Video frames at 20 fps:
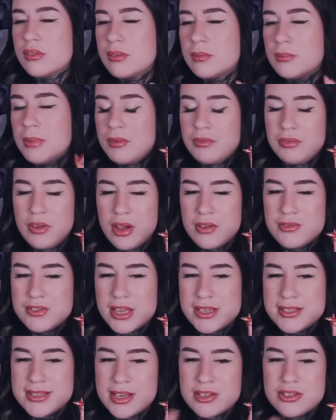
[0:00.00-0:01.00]
about five
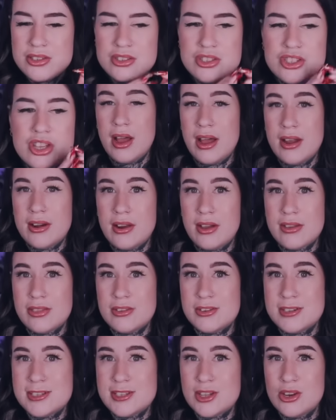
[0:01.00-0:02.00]
day sessions, and like
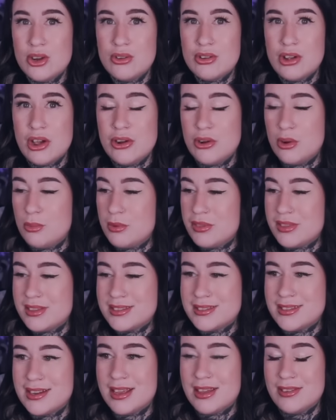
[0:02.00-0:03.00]
there is a lot going on with this
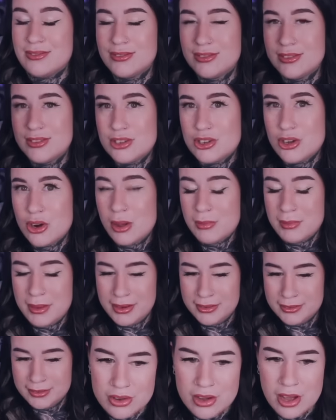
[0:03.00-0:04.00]
sleeve, you know what I
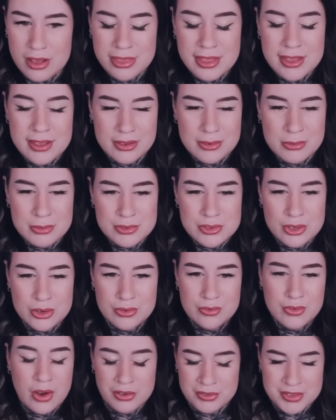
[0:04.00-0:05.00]
mean? But I think it
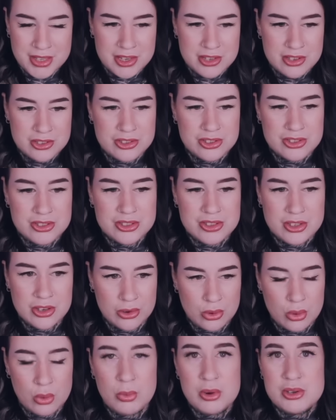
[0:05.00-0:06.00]
took five sessions
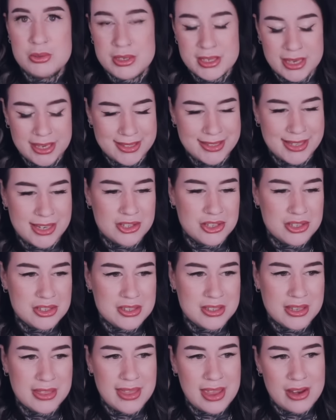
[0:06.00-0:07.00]
and all, which were day
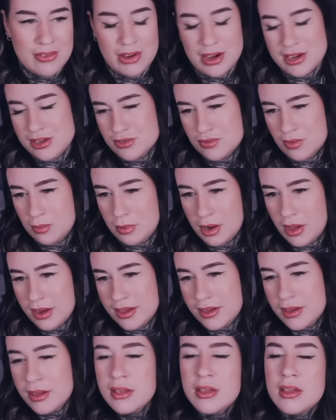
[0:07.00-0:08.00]
sessions, and they range from
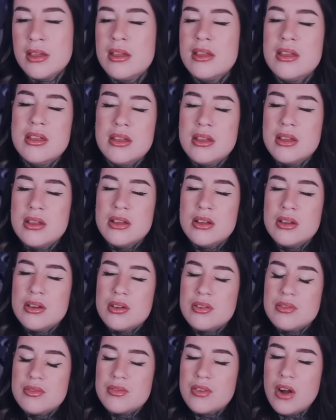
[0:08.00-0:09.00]
like
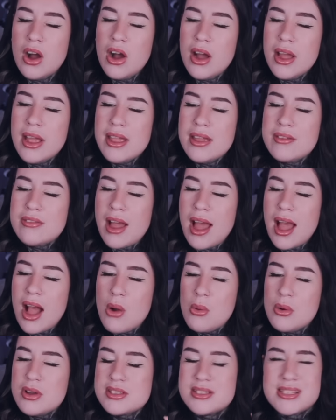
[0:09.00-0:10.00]
five
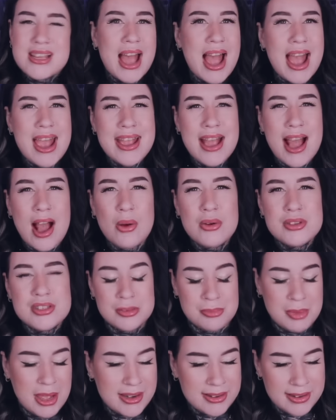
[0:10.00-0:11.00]
hours to eight hours,
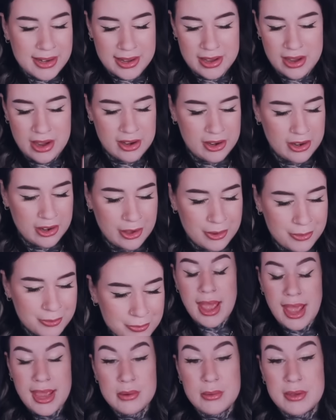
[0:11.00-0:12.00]
depending, I don't know.
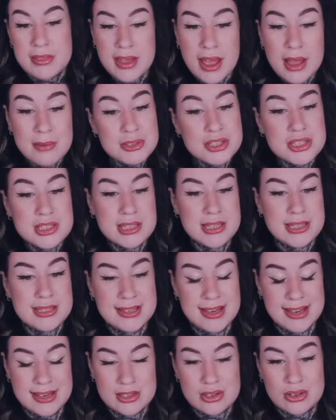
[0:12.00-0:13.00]
Anyway, the caption to this
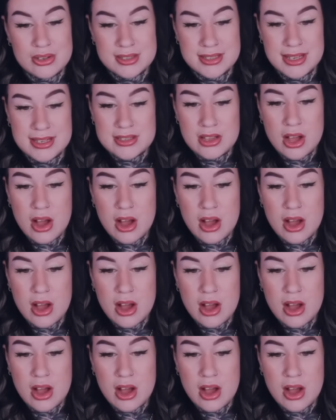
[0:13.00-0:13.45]
TikTok says,